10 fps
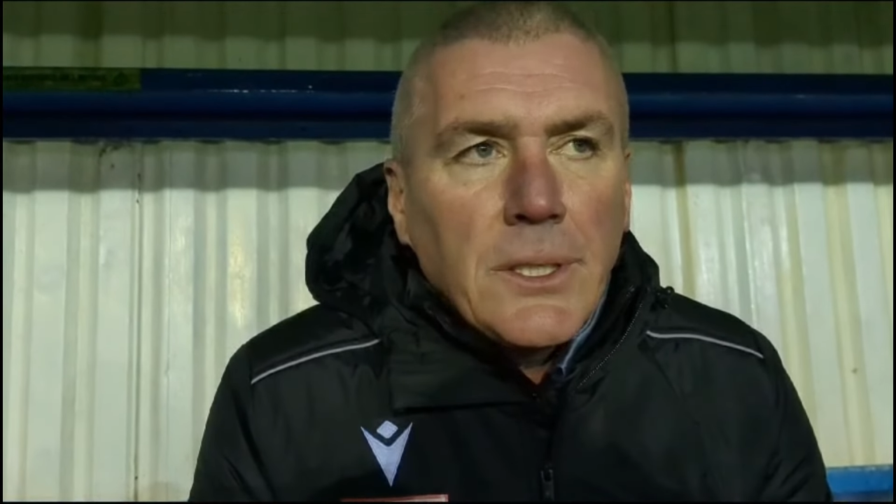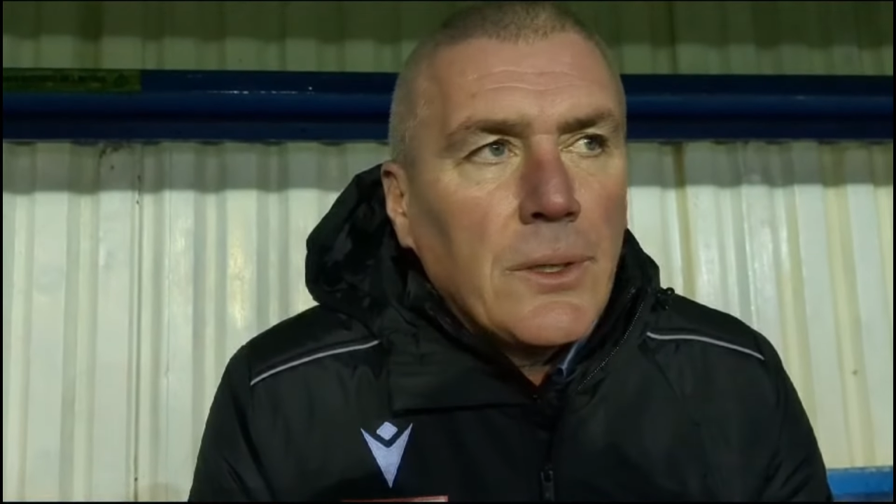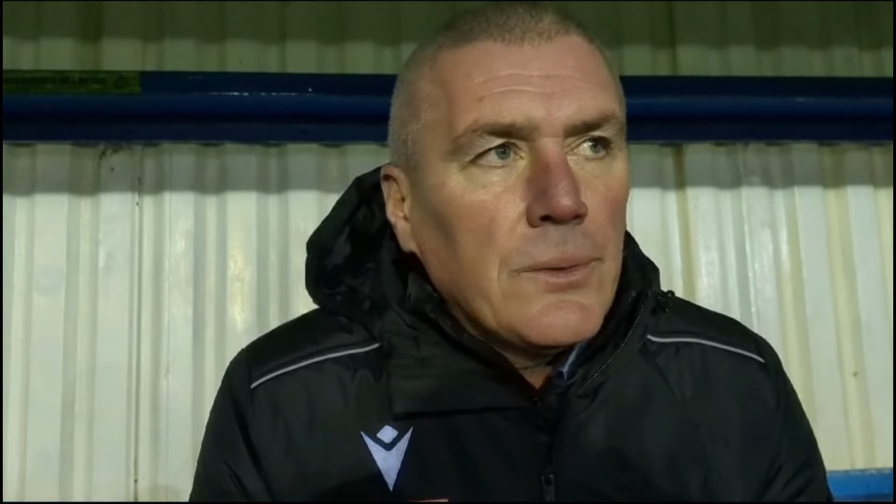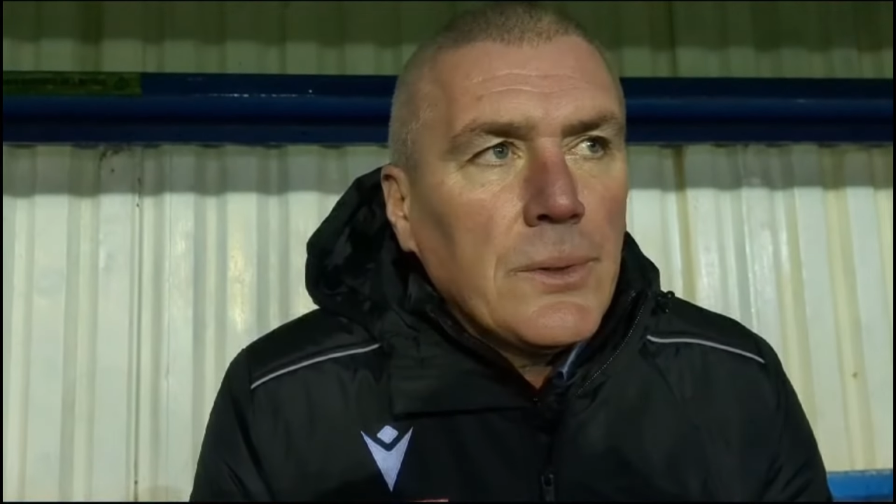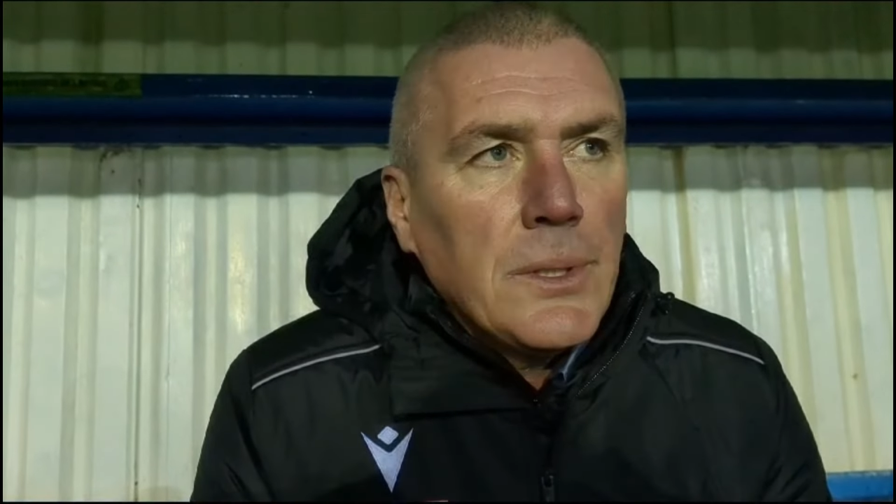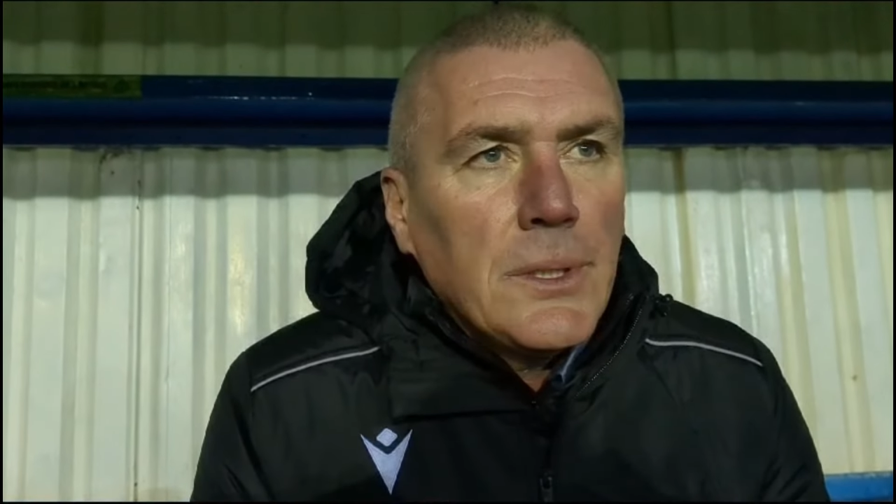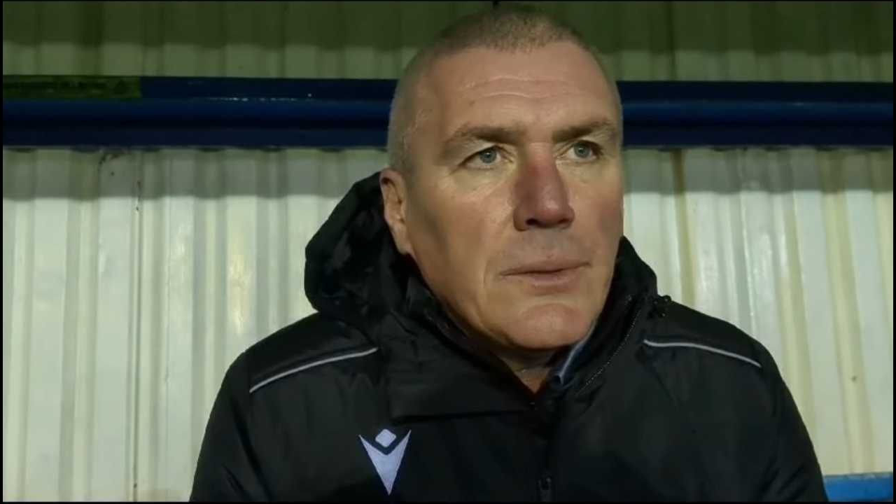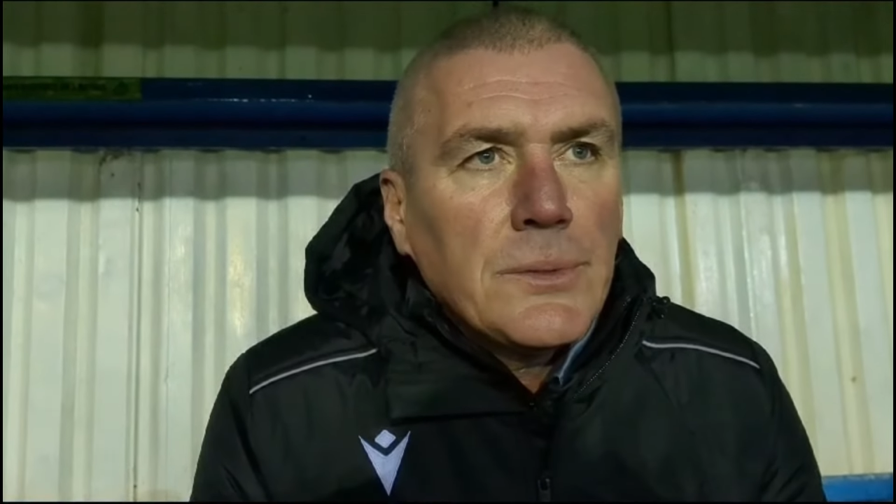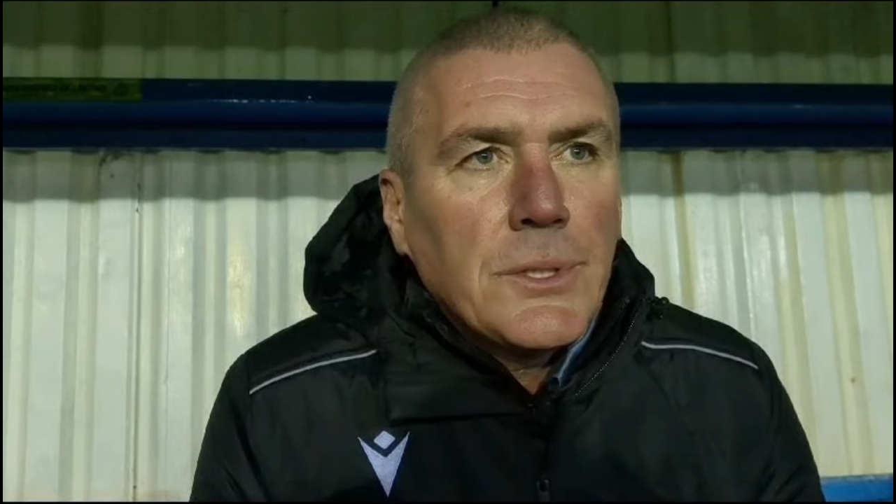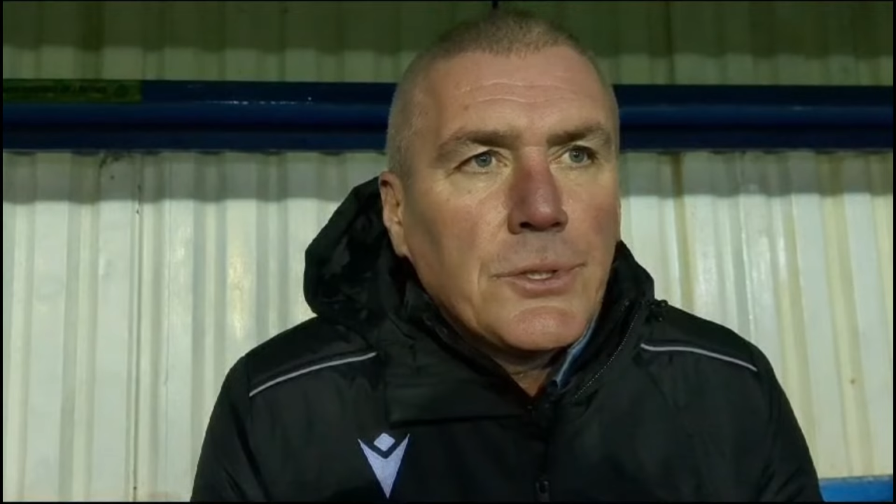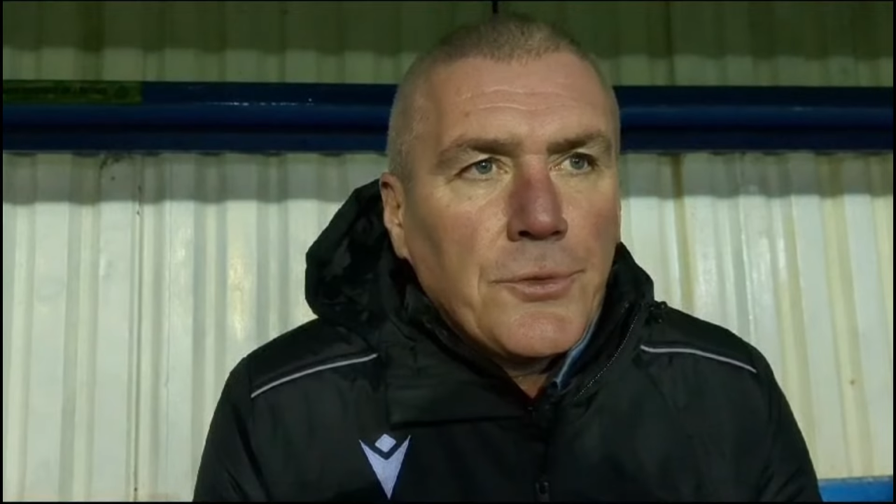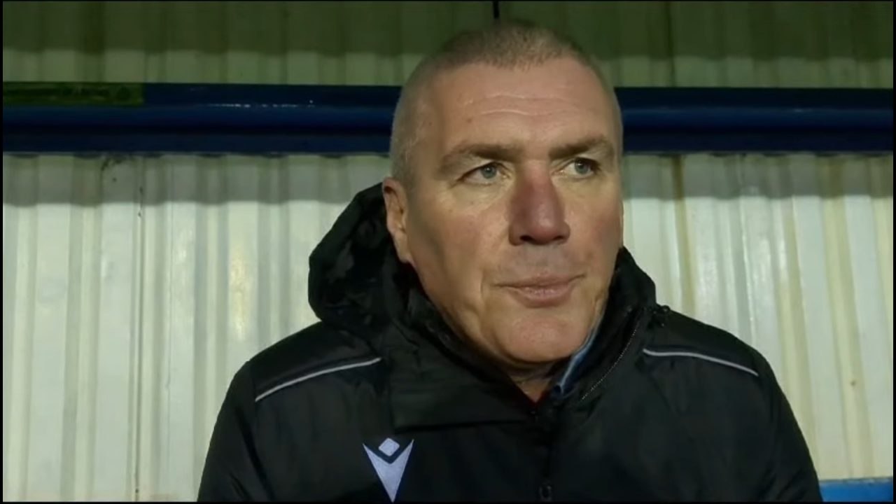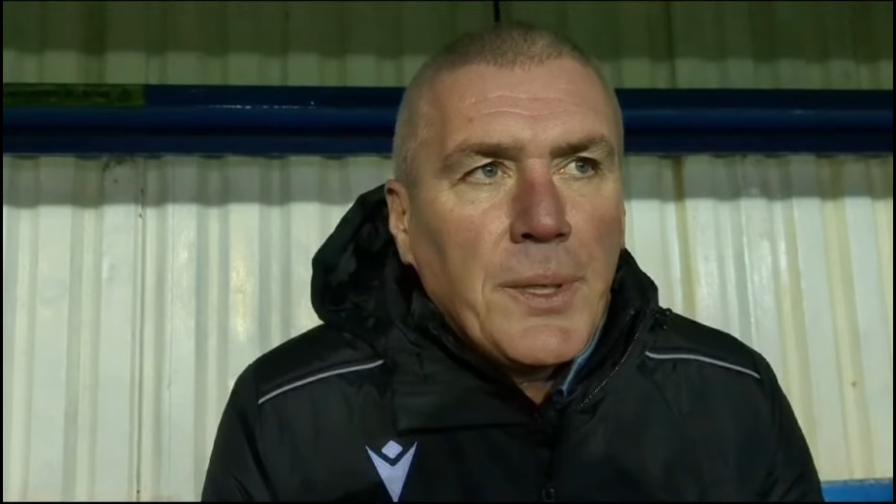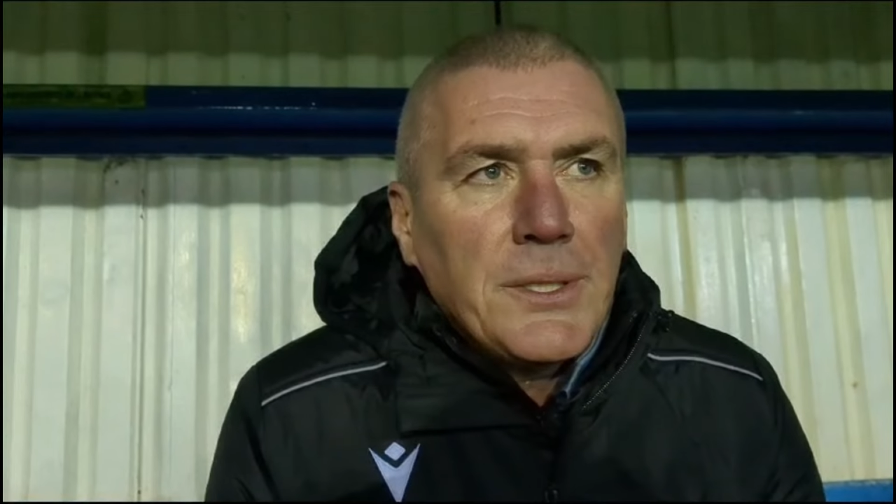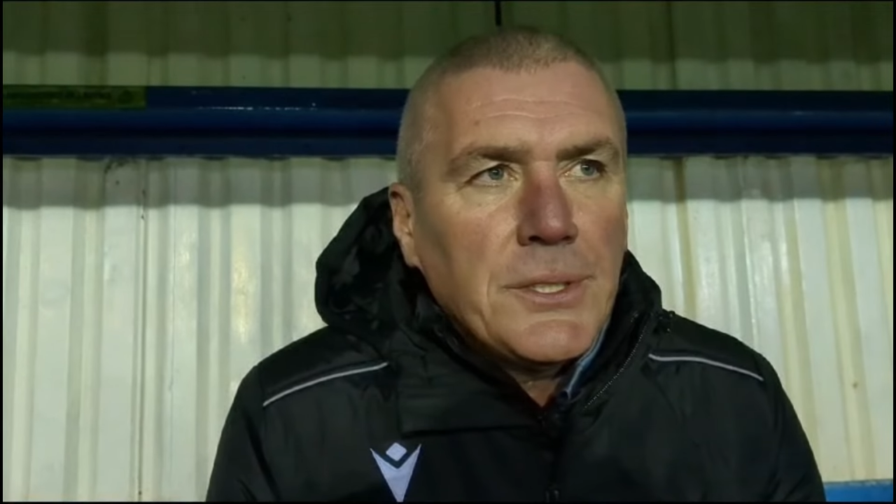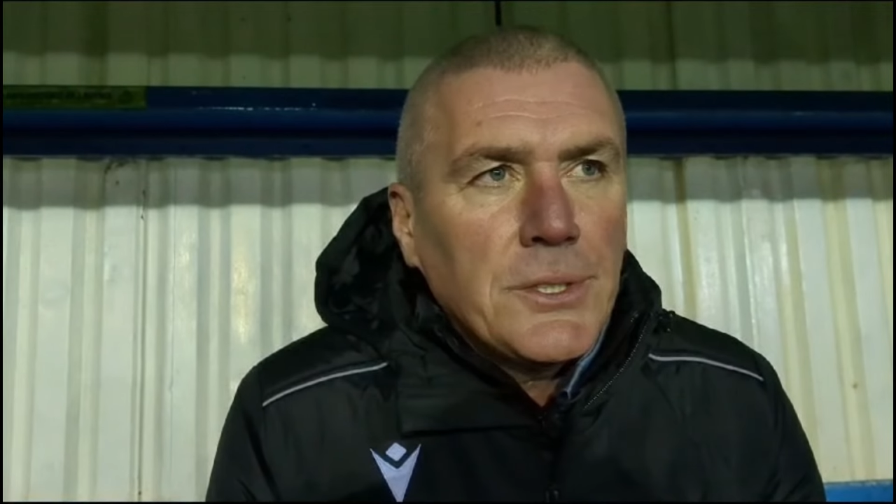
know, you know, it's a tough pitch.